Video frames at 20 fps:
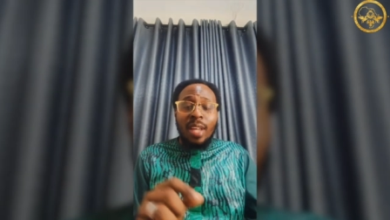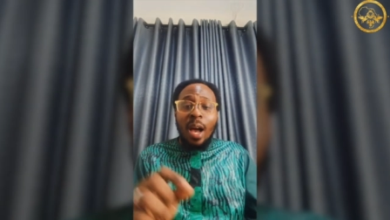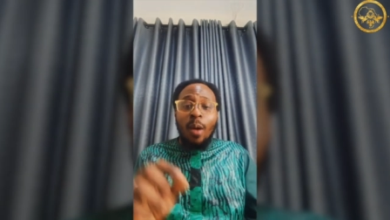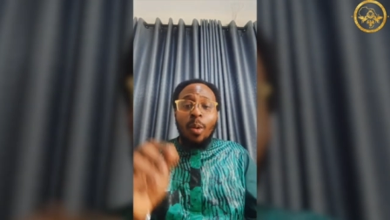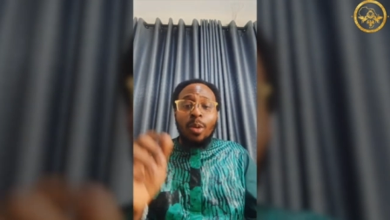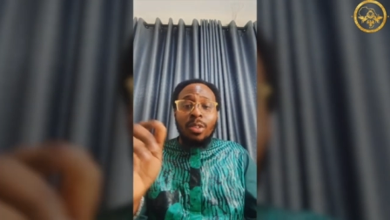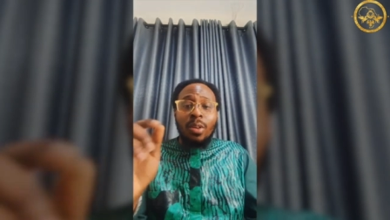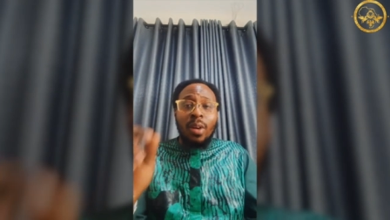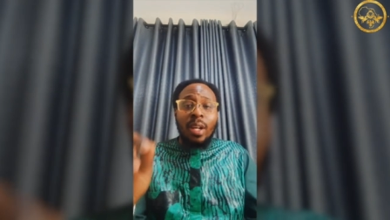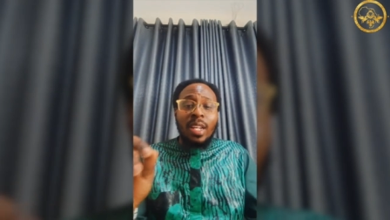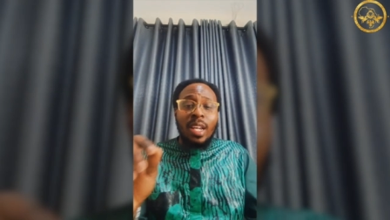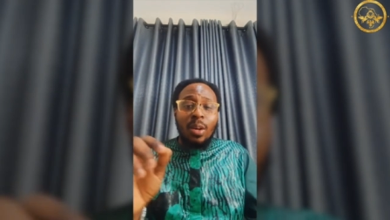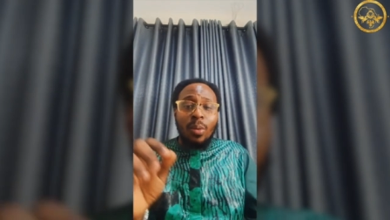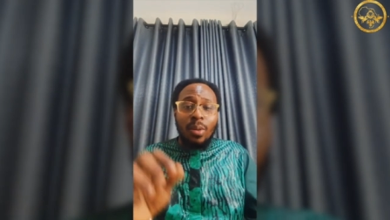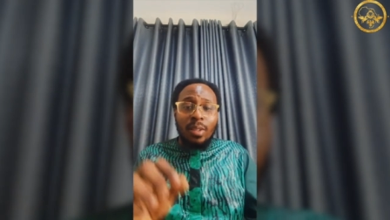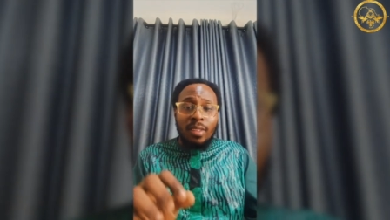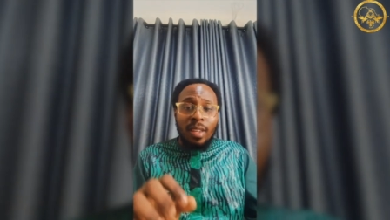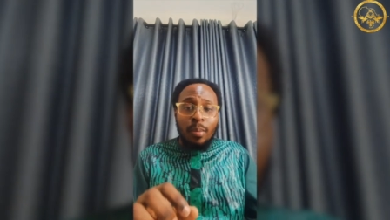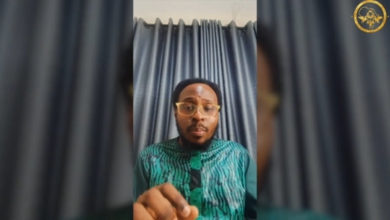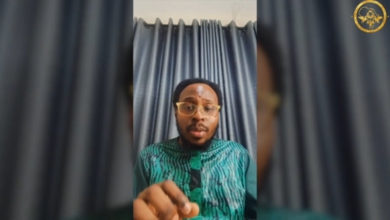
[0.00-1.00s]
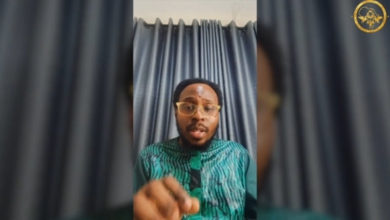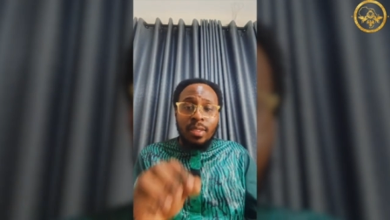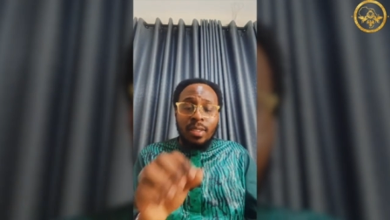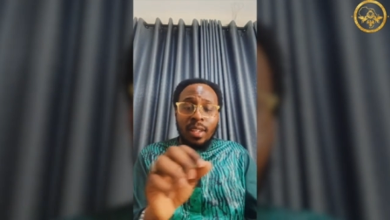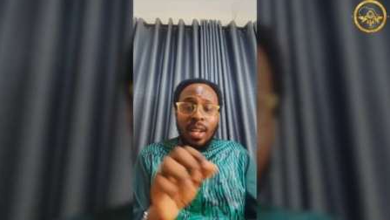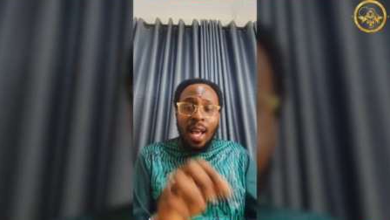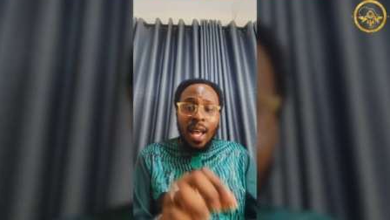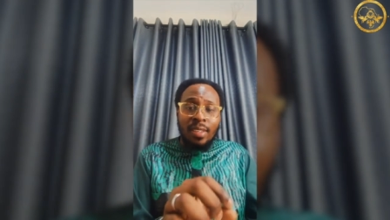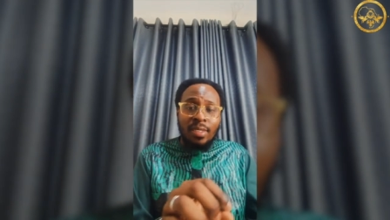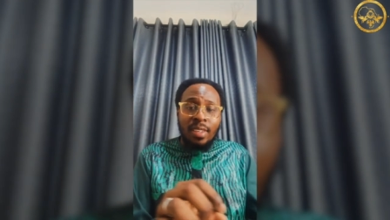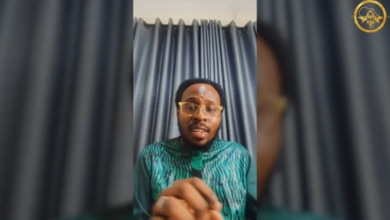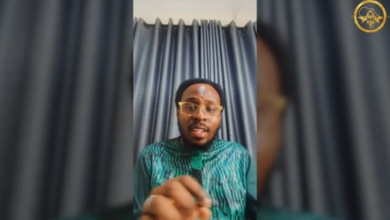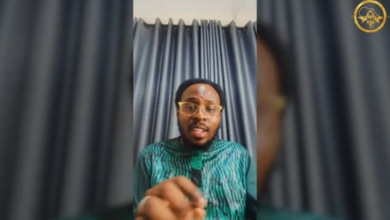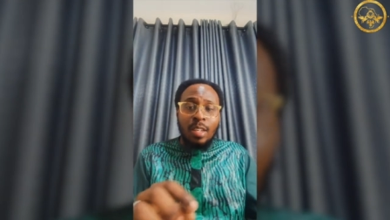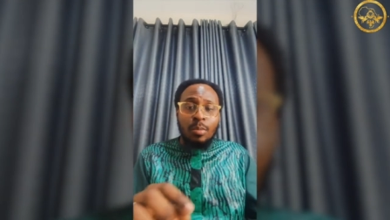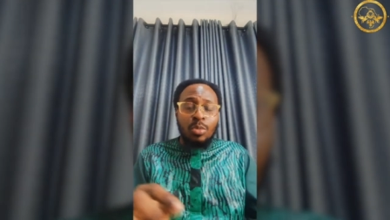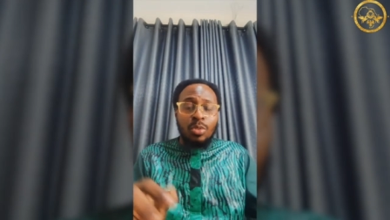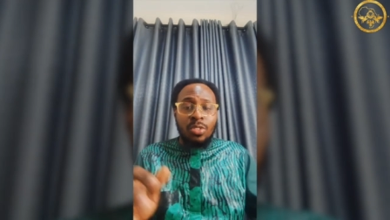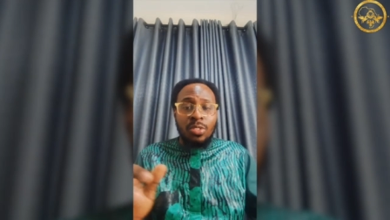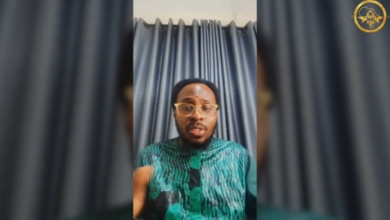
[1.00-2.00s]
I was already contemplating asking
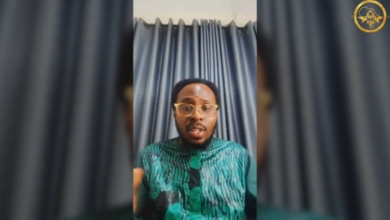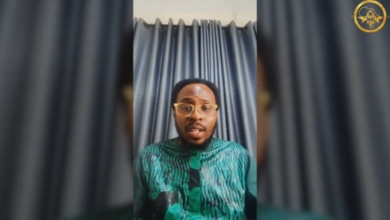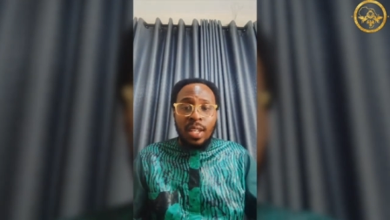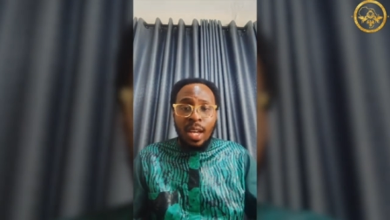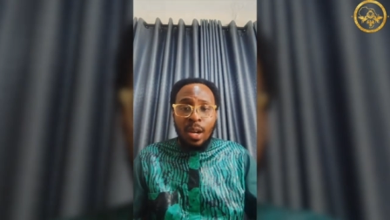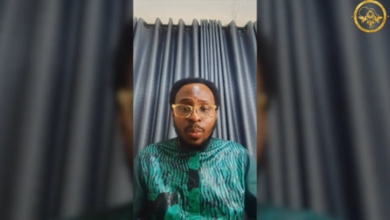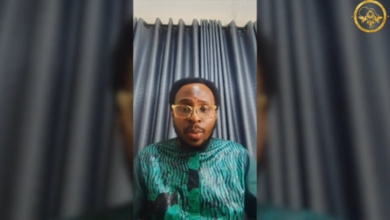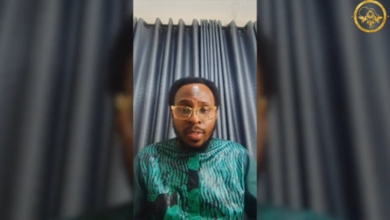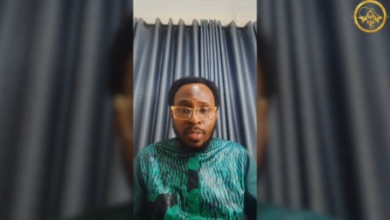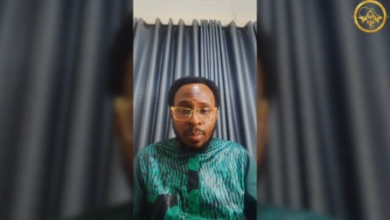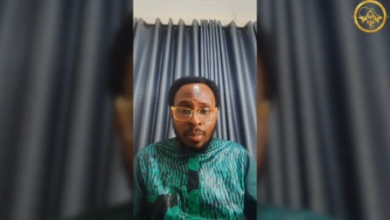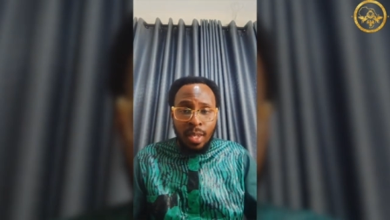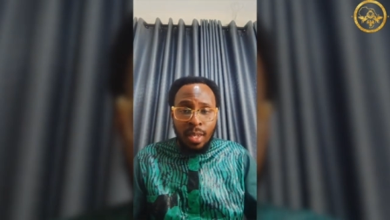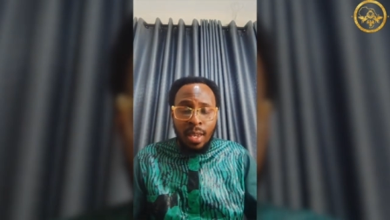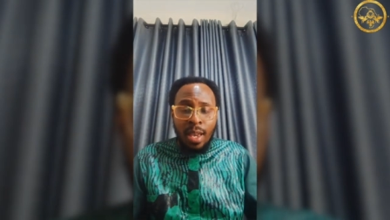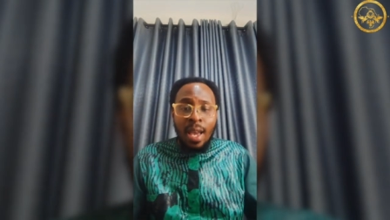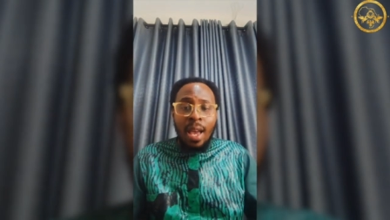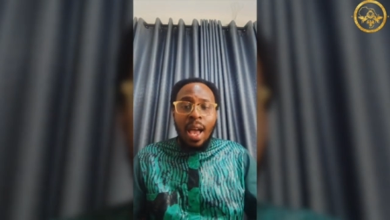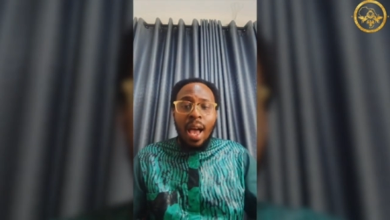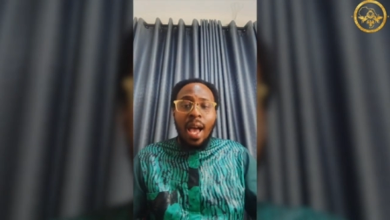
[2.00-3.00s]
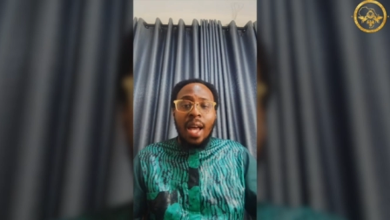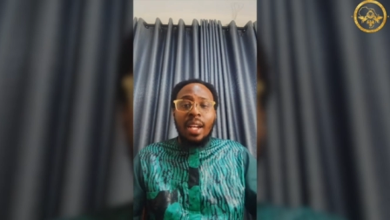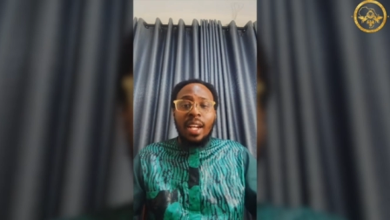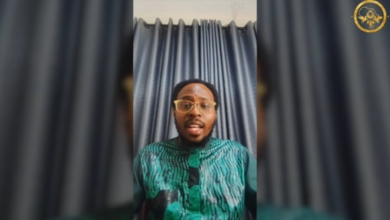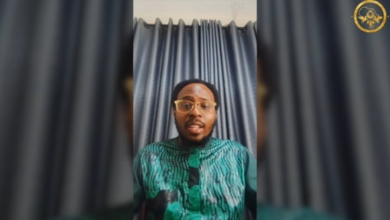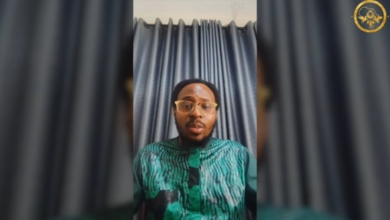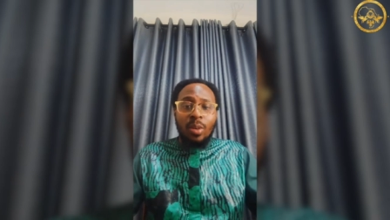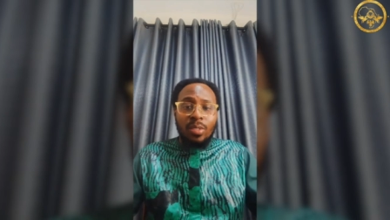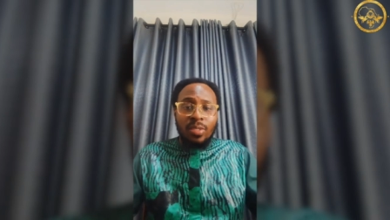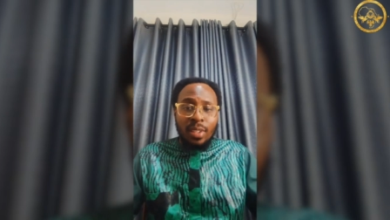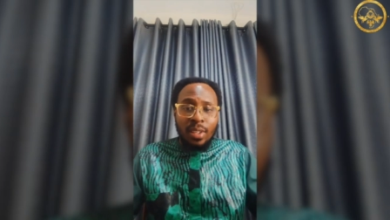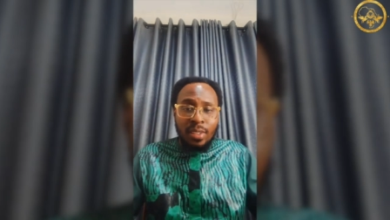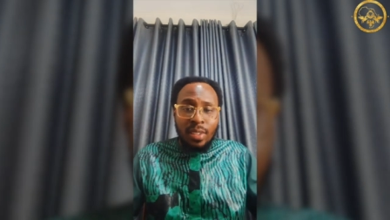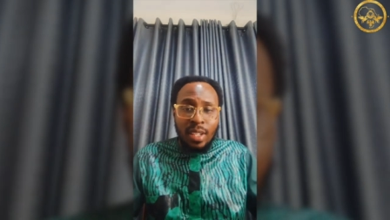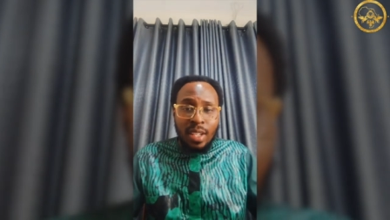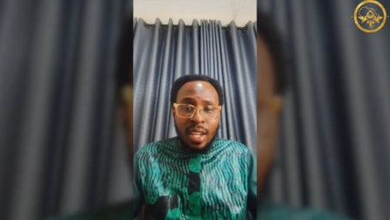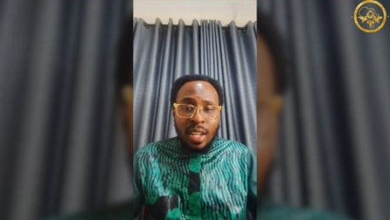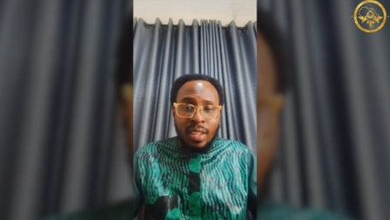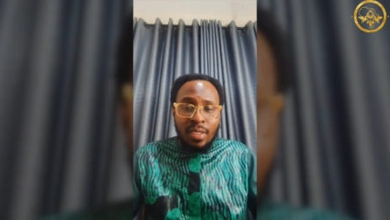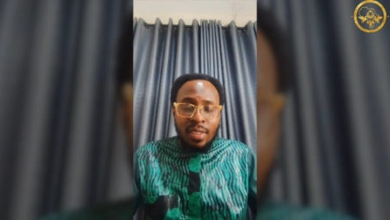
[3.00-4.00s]
him to sit down with me and let us
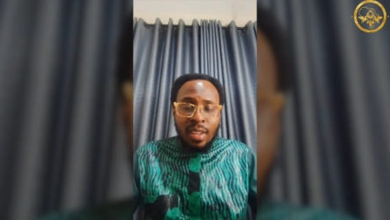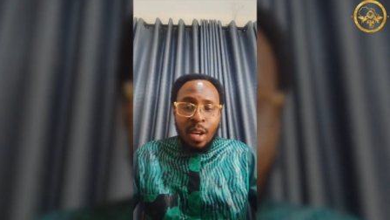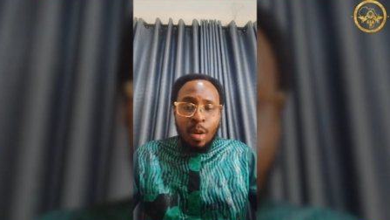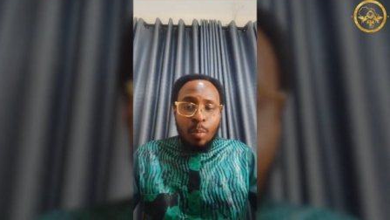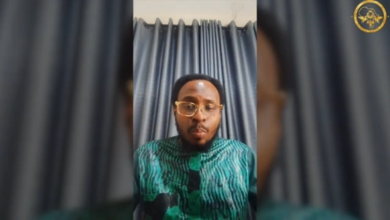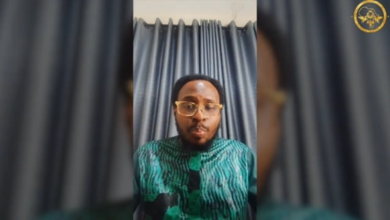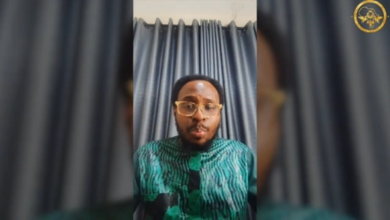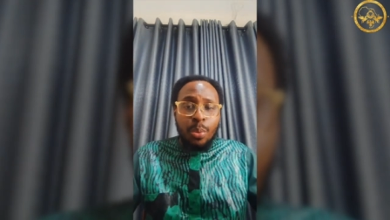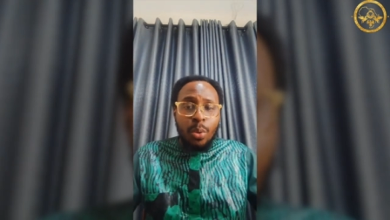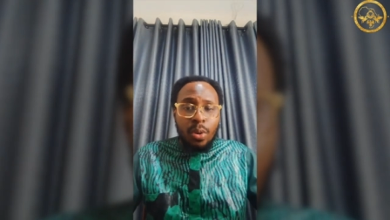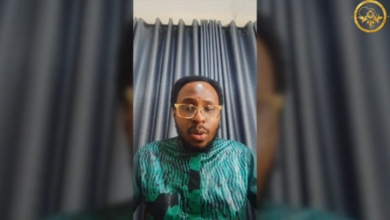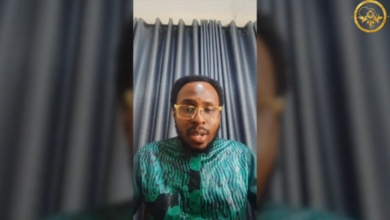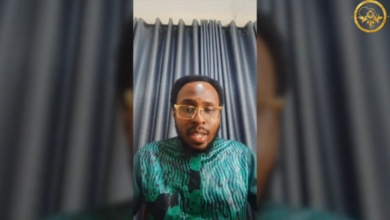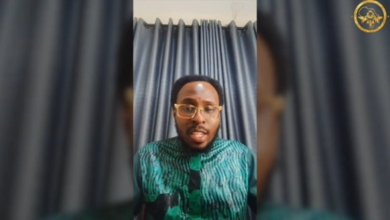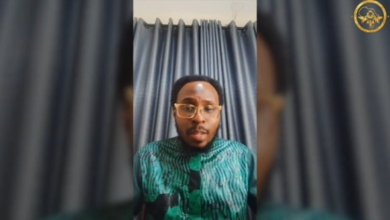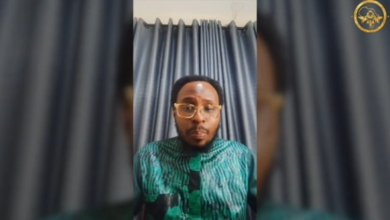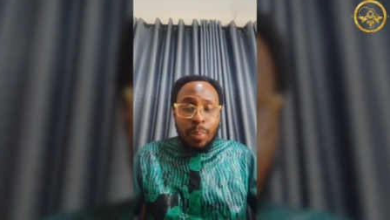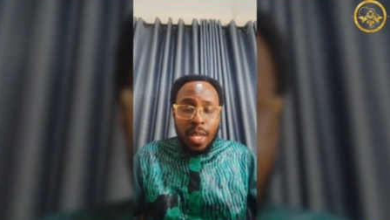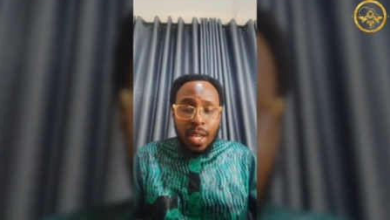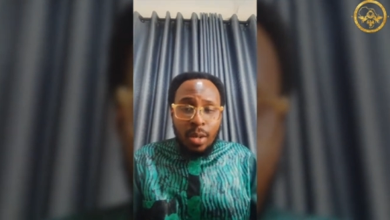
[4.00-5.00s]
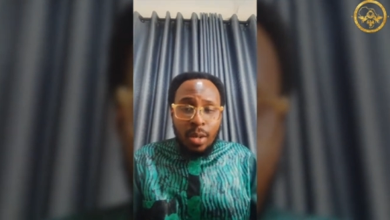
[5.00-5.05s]
create bookkeeping